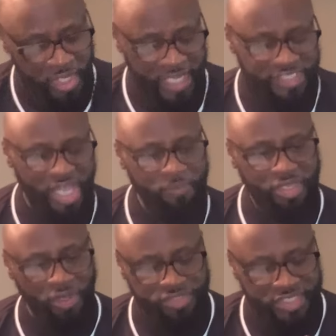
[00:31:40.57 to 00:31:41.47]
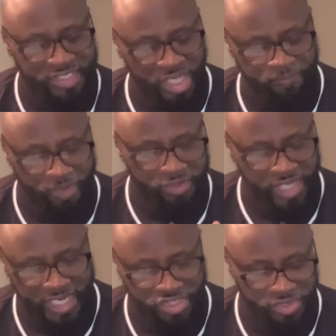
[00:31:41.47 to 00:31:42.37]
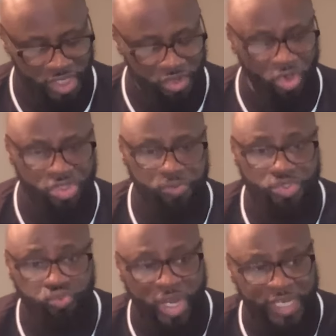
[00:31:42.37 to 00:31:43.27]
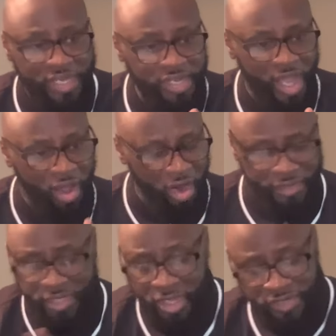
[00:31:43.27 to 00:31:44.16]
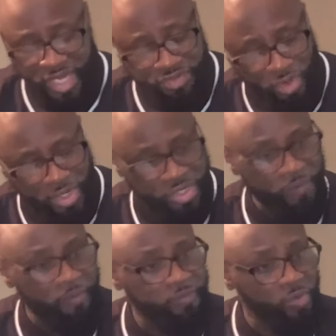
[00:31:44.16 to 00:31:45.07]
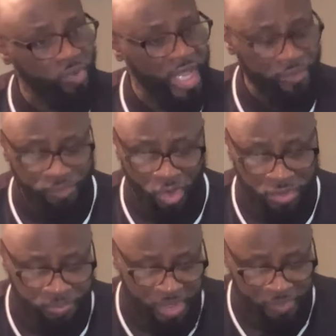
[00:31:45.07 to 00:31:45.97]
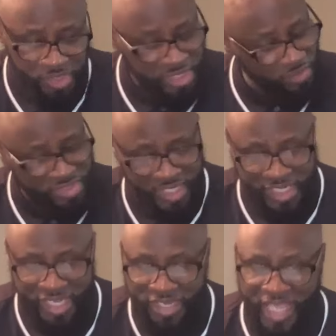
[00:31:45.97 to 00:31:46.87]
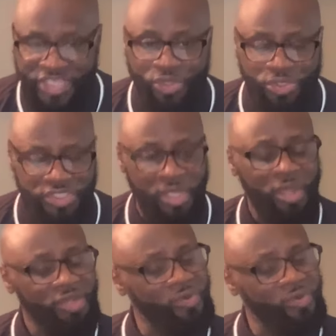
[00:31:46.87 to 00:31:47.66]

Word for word: Come he on. said because the simple nature and the laws was written in their heart, they know the difference from right and wrong. People didn't know say you cannot use it.